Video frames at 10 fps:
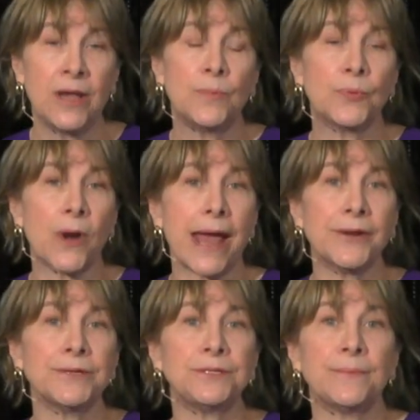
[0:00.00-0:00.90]

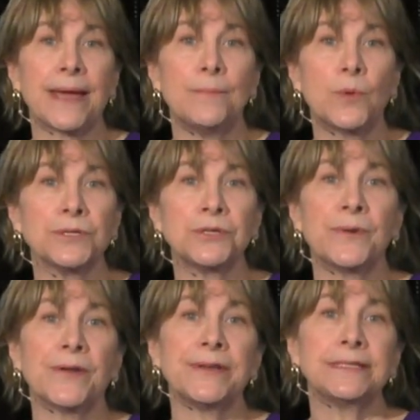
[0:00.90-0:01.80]
prior to my
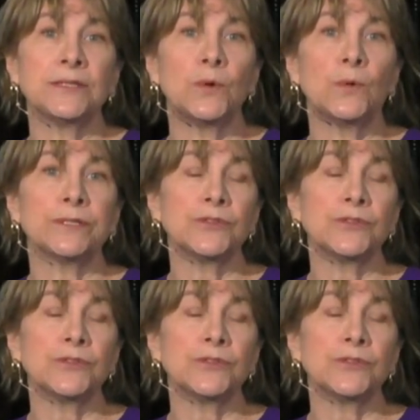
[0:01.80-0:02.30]
mortuary school